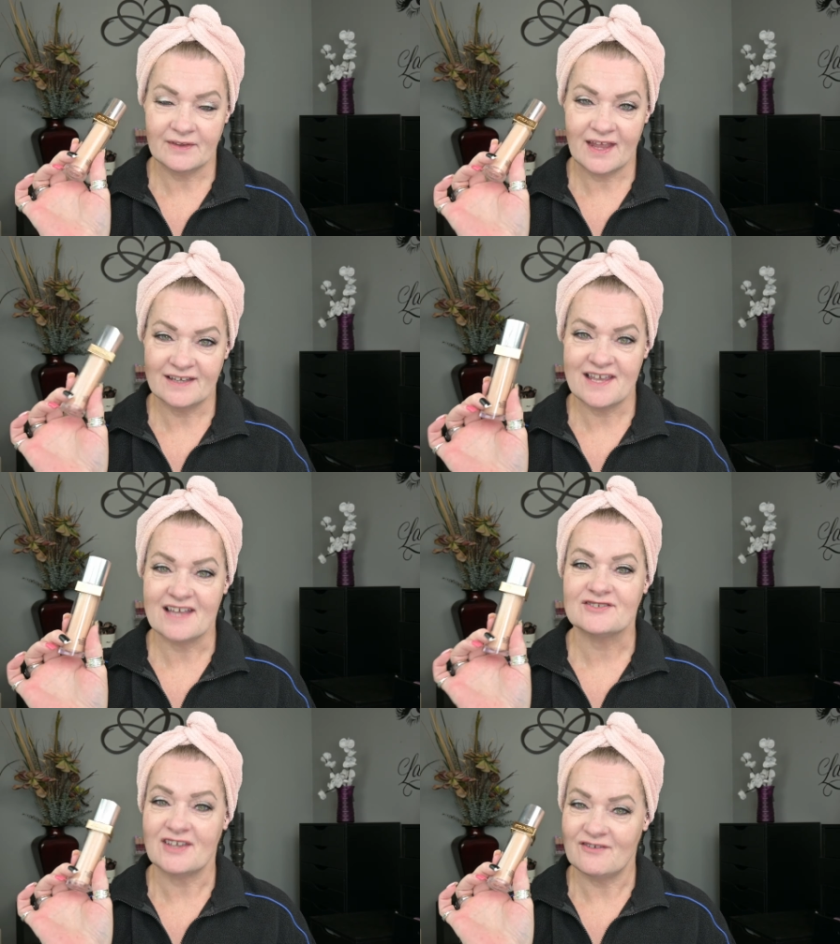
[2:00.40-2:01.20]
and
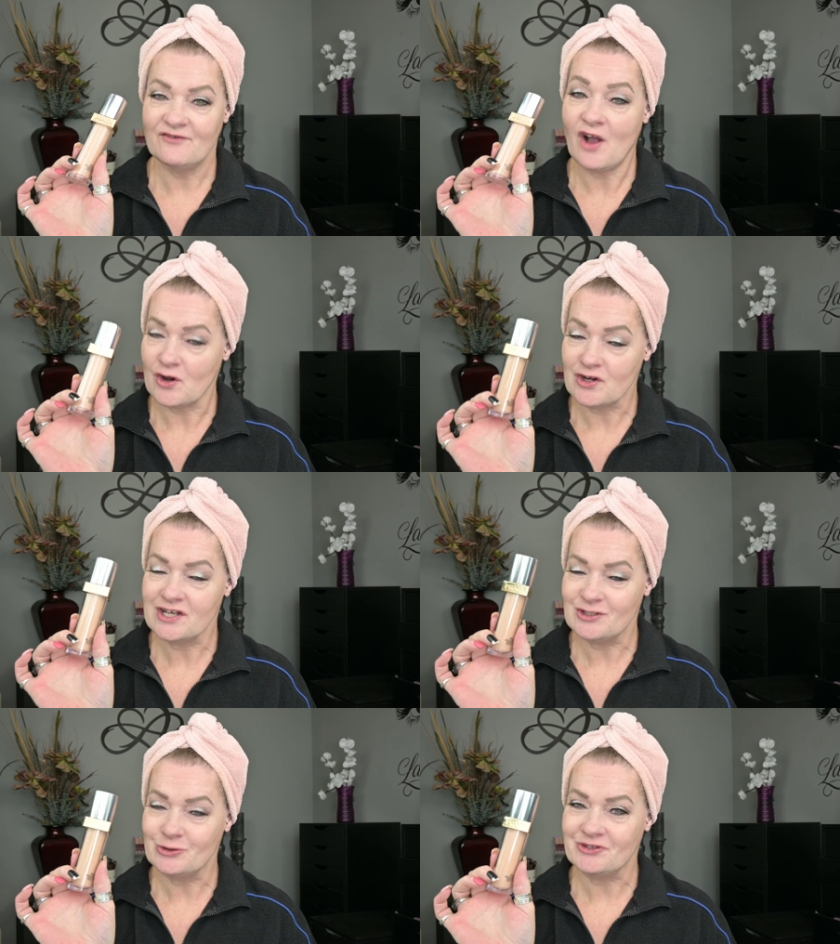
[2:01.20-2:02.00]
yes, I've already
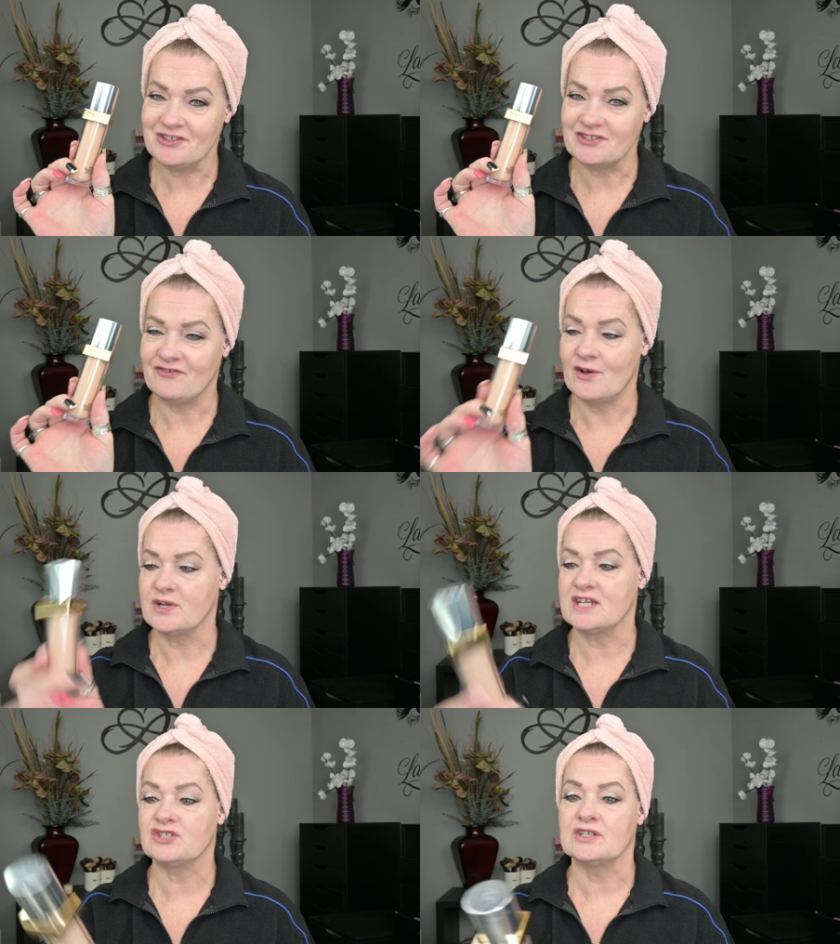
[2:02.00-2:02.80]
used this
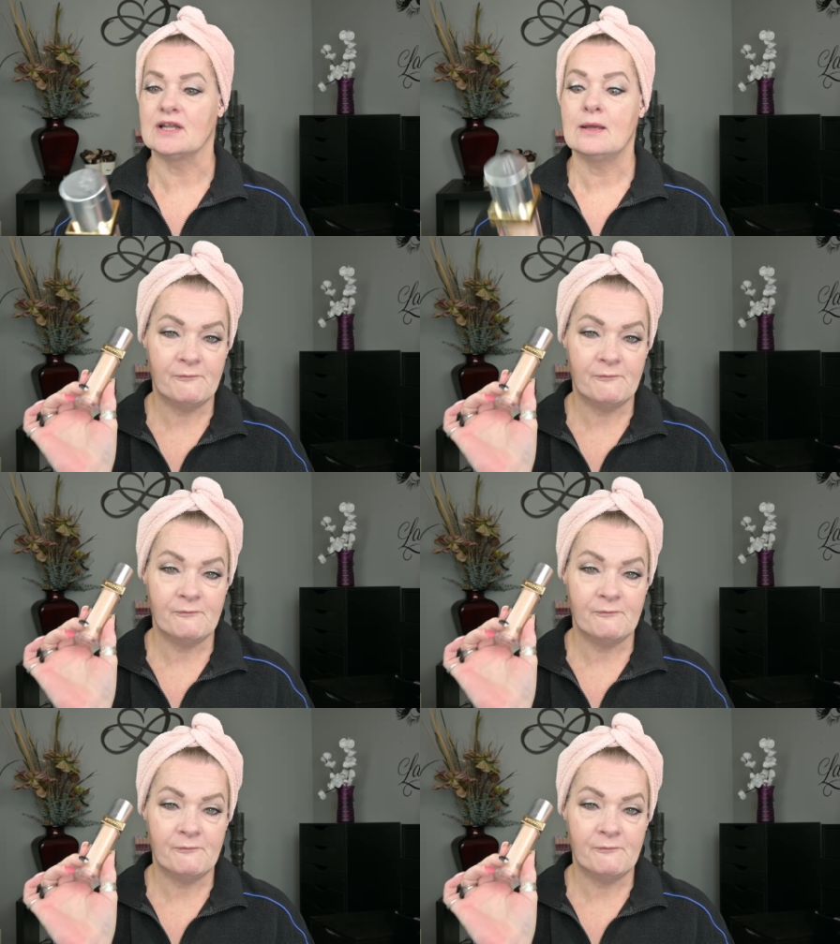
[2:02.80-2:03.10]
foundation.